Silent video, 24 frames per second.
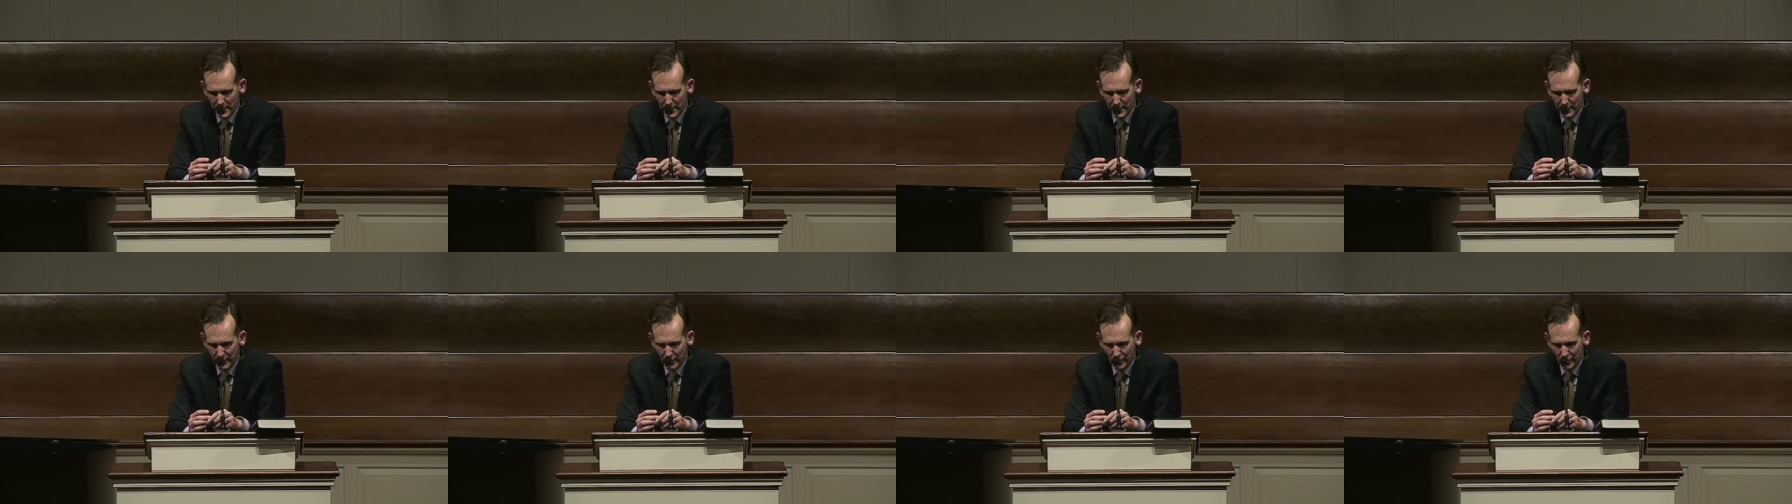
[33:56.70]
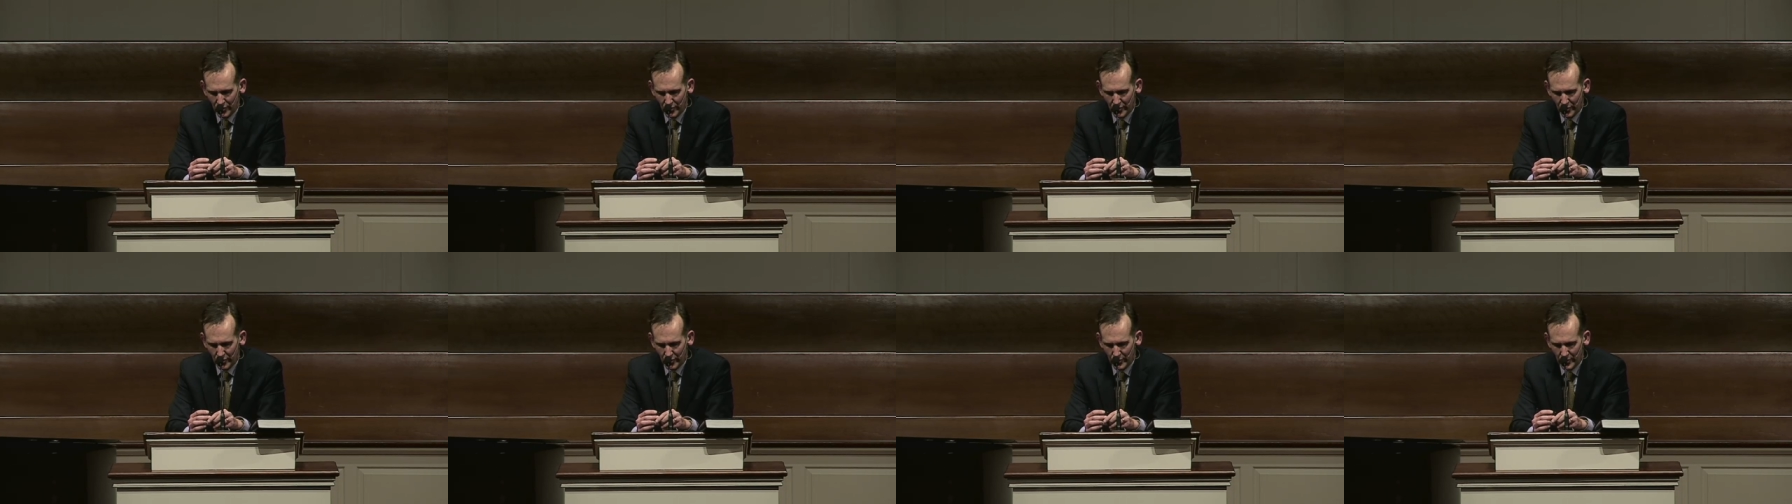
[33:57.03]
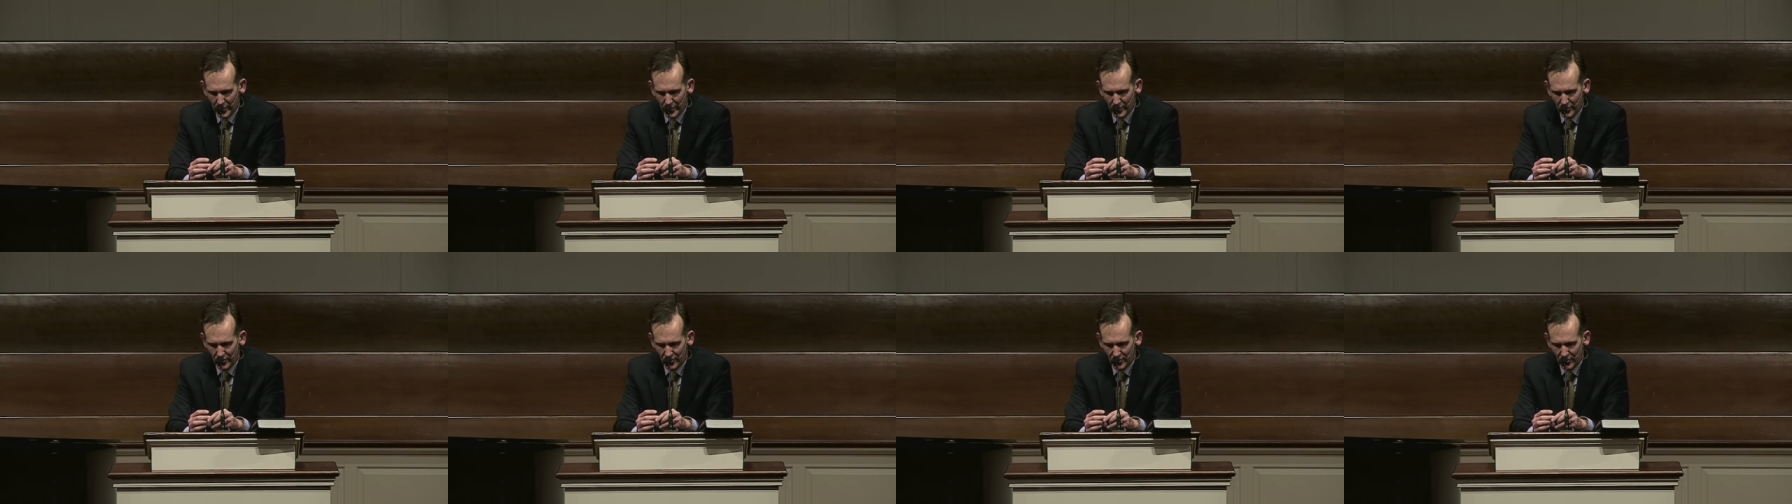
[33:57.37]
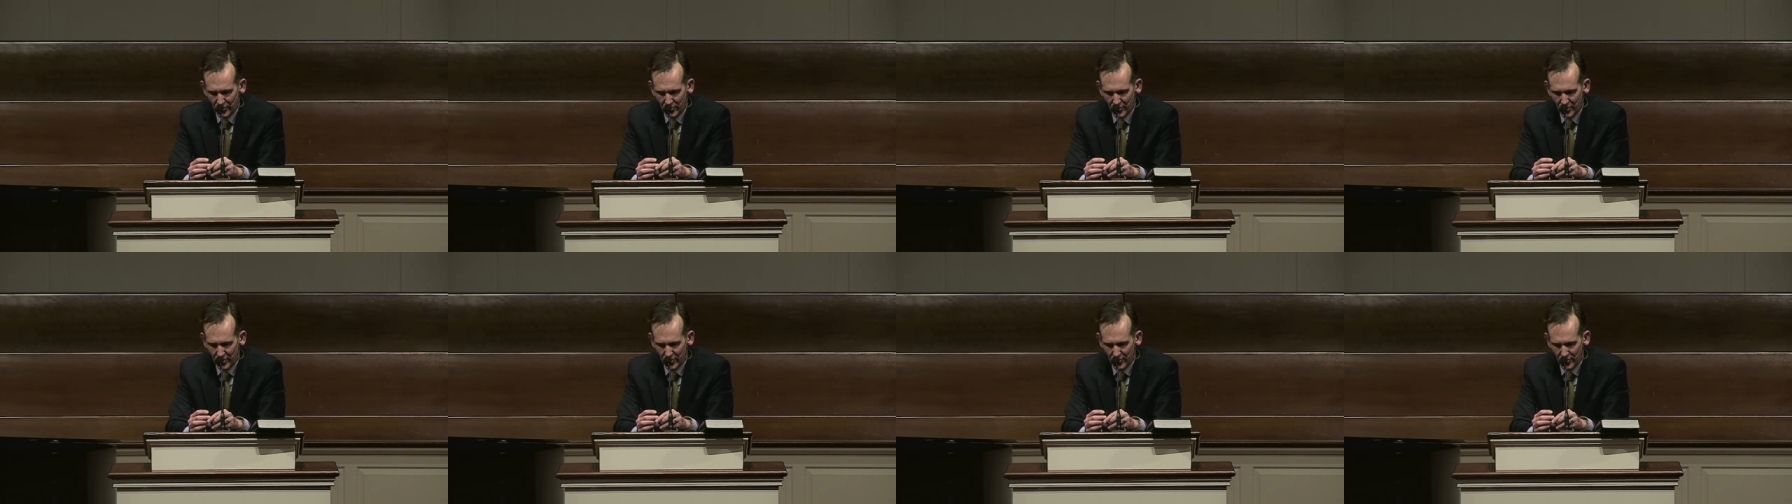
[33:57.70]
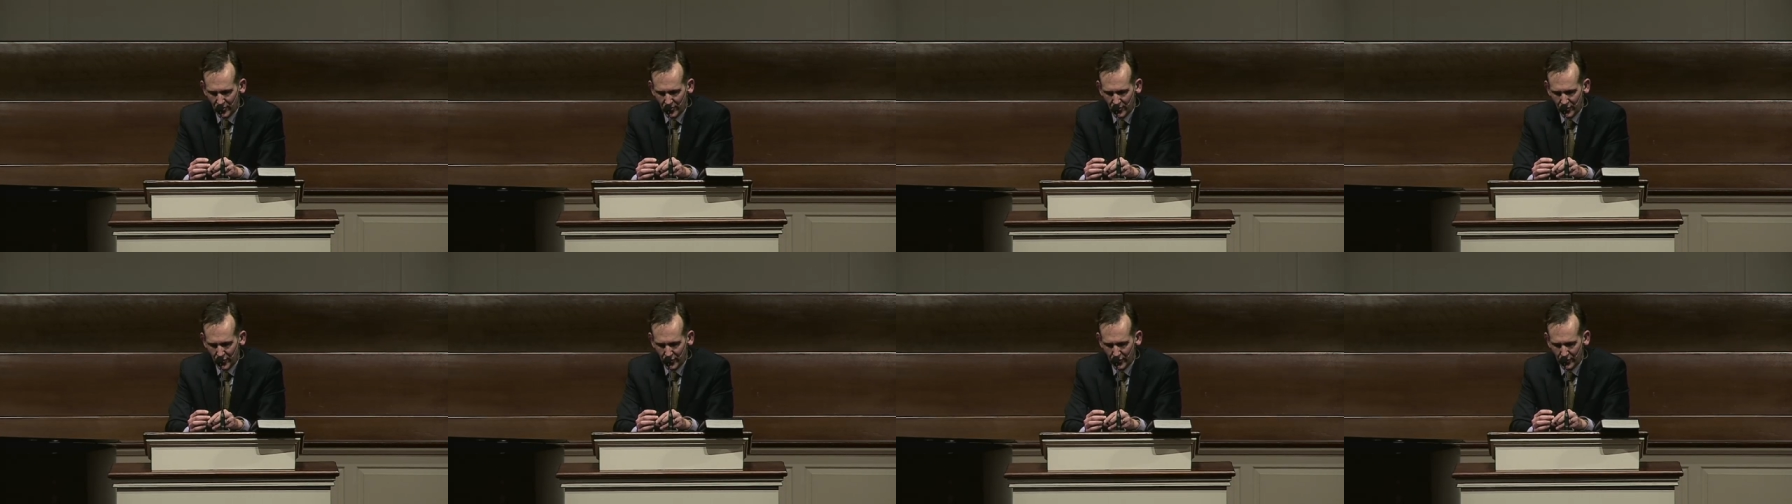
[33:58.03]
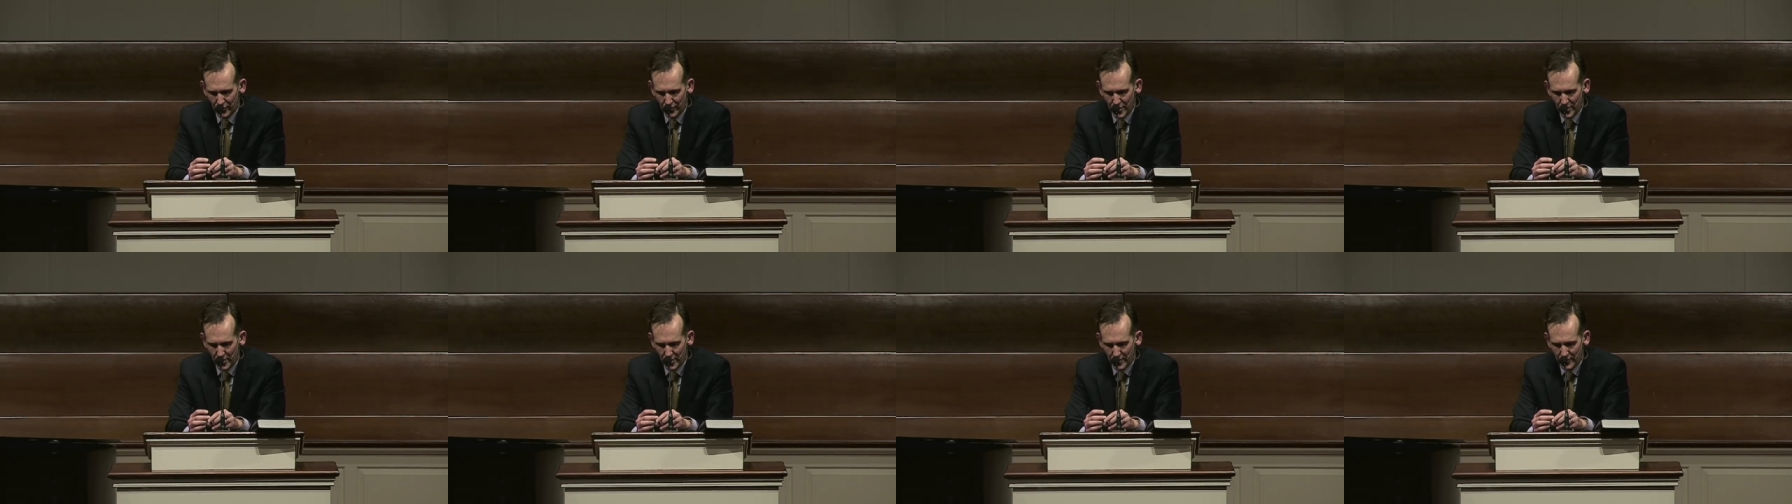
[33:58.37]
He who serves me, says Jesus, the
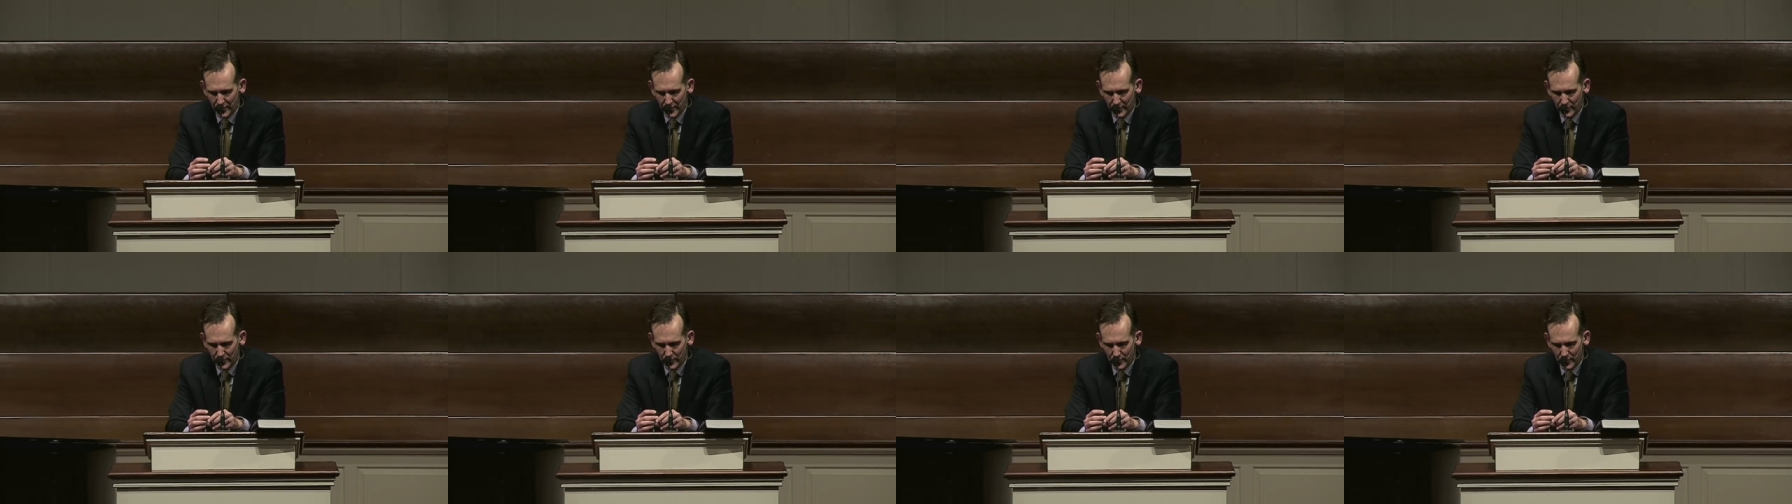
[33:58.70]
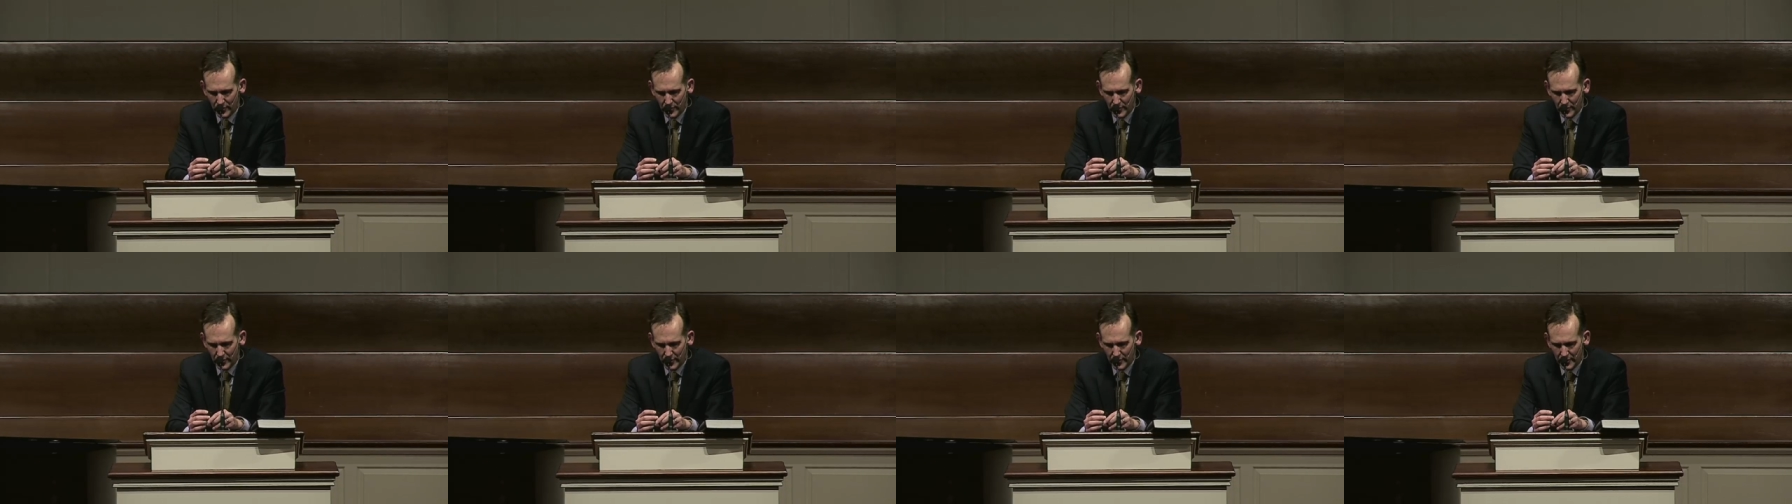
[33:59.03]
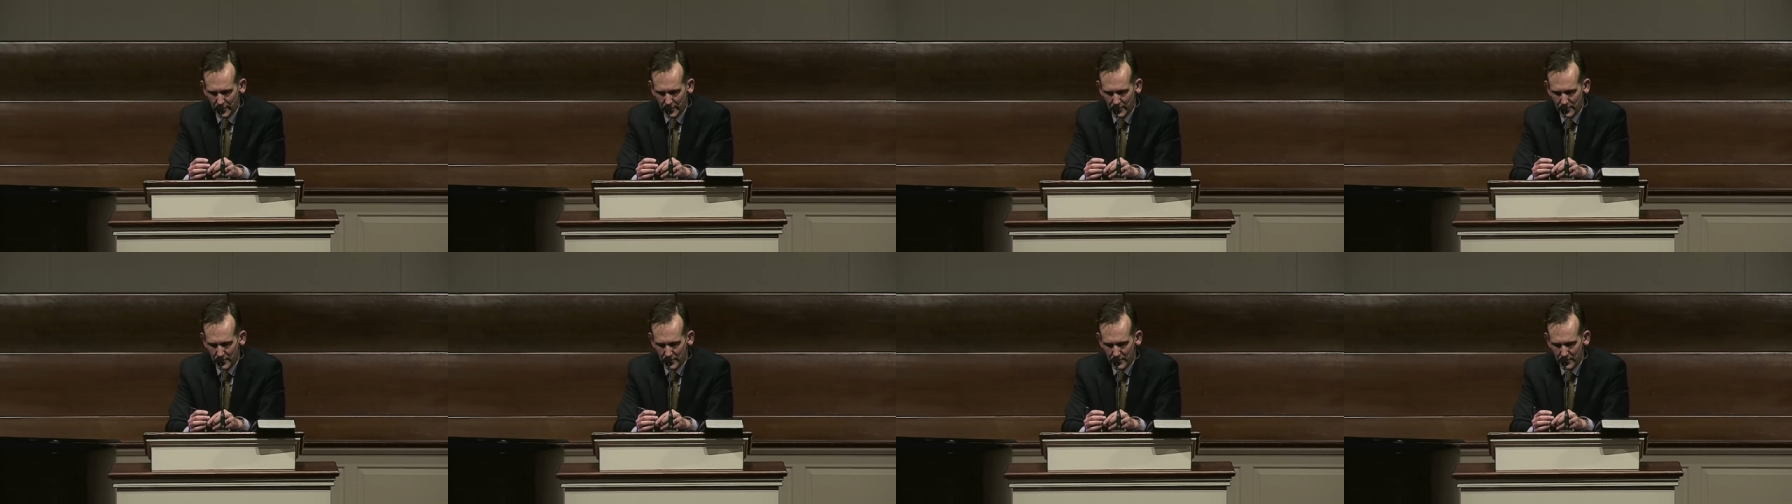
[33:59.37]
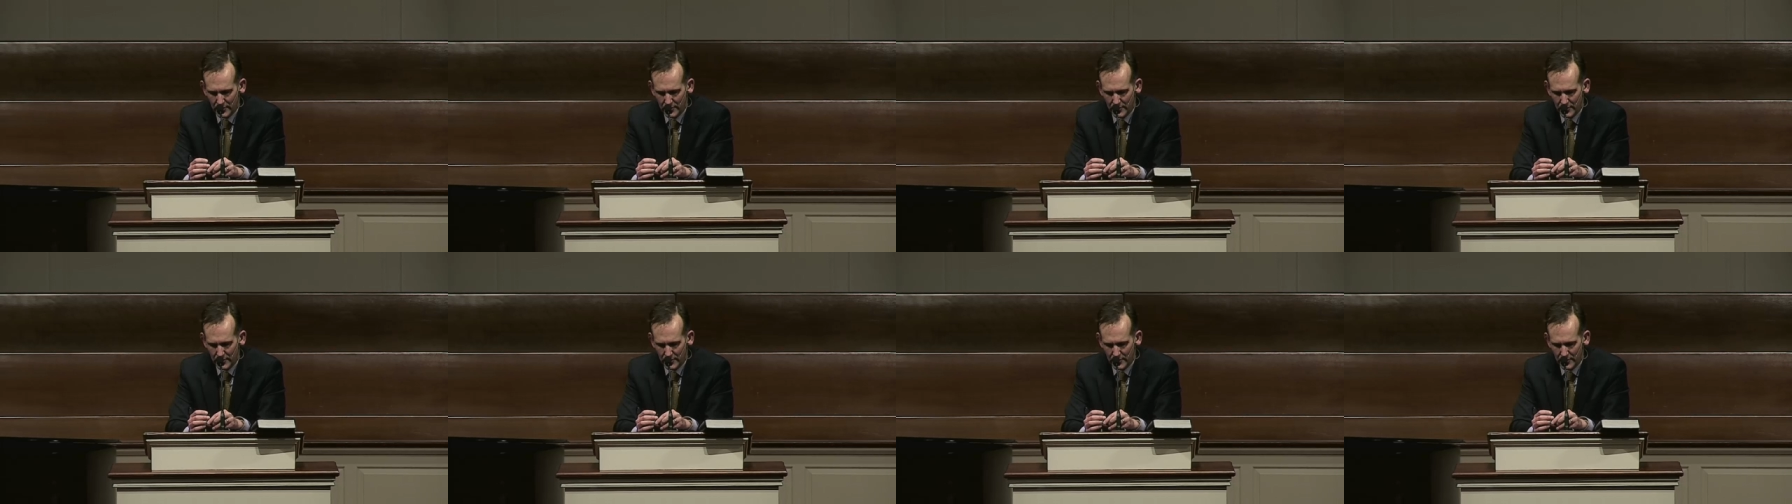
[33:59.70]
Father will honor.